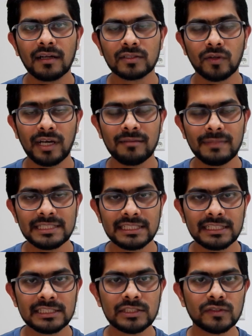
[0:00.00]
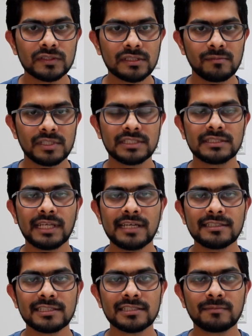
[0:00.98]
So I basically choose simulation
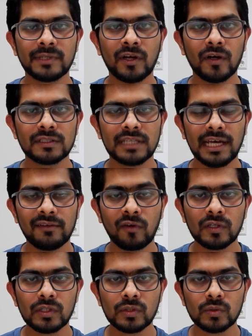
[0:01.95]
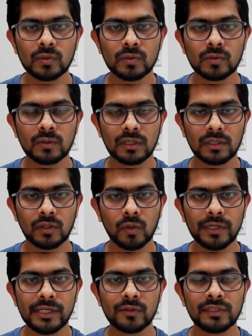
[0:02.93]
sciences because I want to
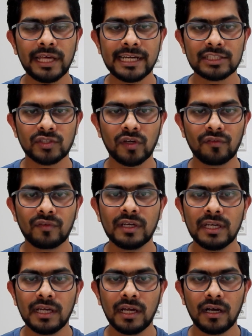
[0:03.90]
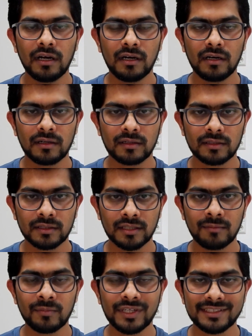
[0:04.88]
go into the direction of
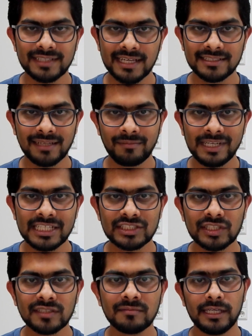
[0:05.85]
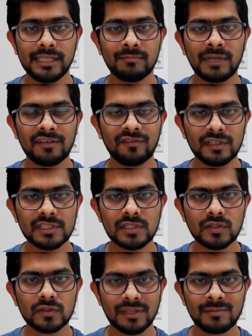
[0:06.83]
computer science application. In my first
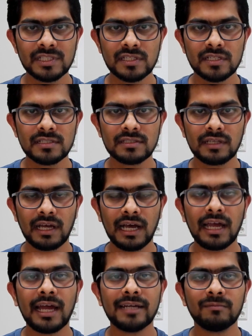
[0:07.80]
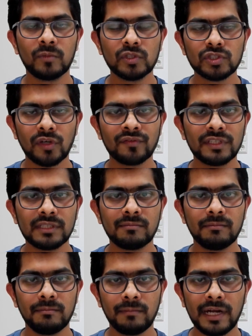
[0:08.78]
two semesters, I had most of
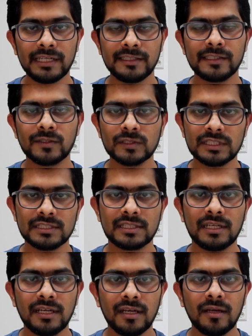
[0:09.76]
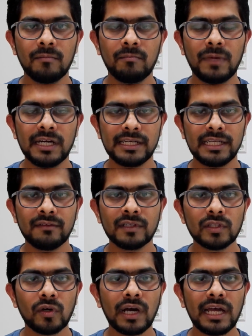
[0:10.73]
the mandatory courses. But
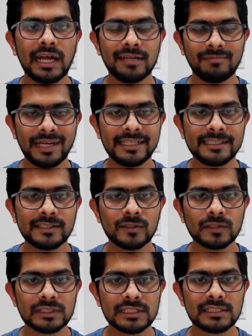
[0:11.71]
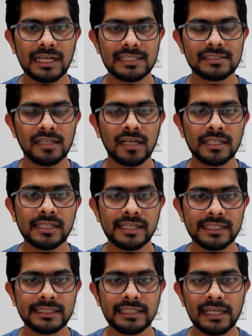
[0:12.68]
even though I had mandatory courses, I started
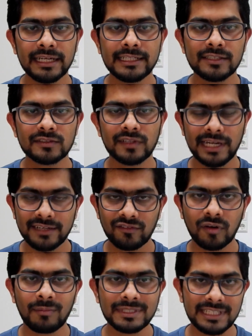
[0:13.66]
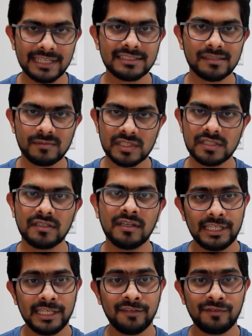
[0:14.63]
taking electives right from my second semester.
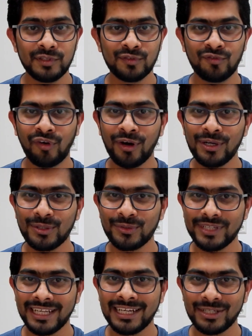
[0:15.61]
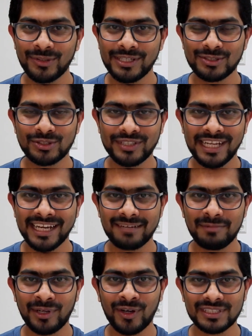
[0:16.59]
If you want to really do it, you should take
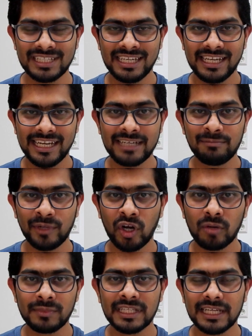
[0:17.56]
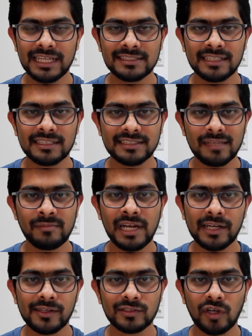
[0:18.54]
it, because it may not be the case that the same
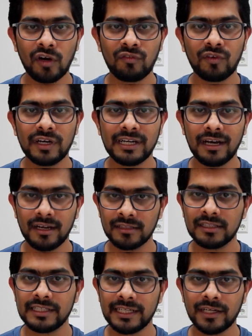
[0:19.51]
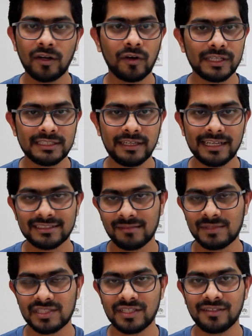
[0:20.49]
elective is offered another year or in the next
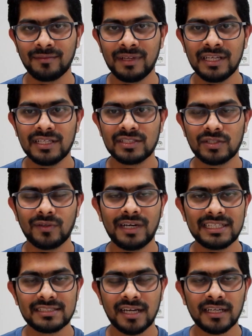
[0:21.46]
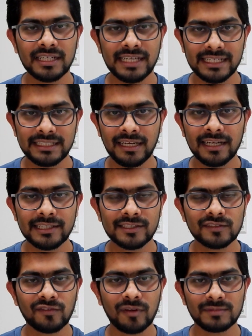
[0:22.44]
semester. So I started taking
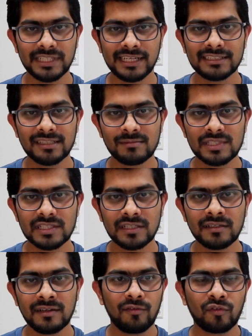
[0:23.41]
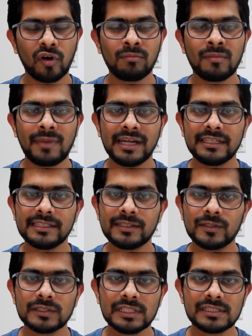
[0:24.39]
electives from second semester. From mandatory
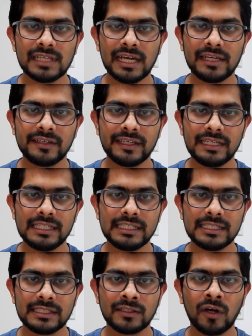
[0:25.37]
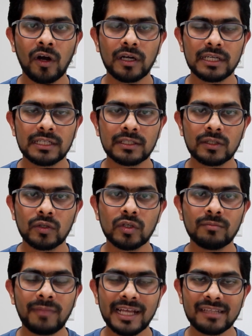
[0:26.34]
courses, I really got a
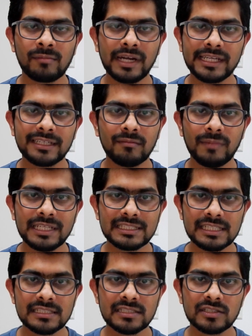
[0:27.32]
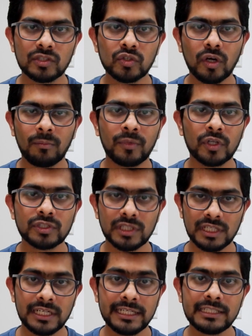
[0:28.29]
good mathematical basis to approach
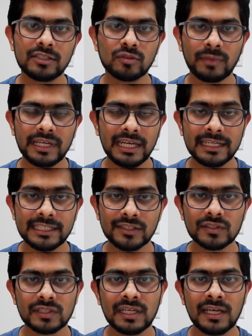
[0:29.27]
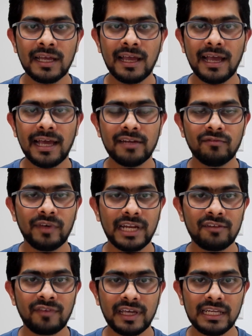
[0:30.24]
ahead to my electives. And when
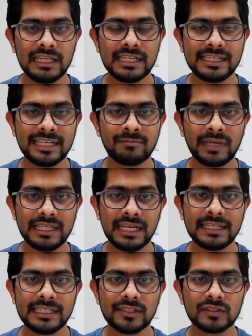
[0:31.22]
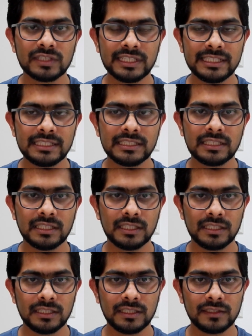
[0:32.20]
I finally did my electives in
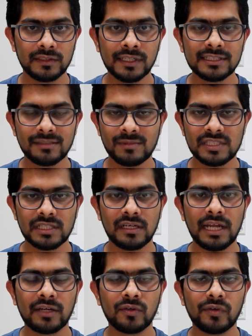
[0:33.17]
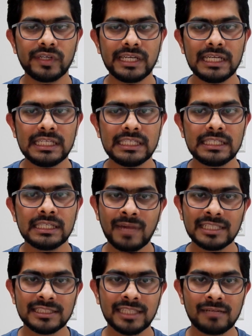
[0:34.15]
third semester, I could really
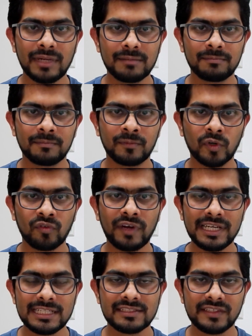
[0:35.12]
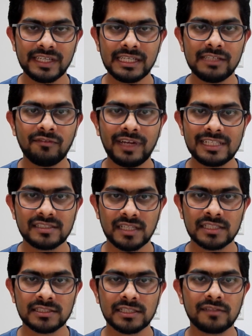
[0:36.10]
imagine that my profile is really well
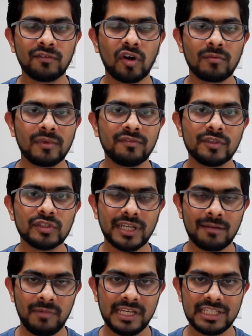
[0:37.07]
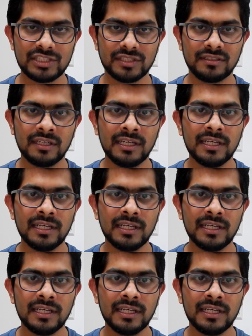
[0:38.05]
structured for my future application.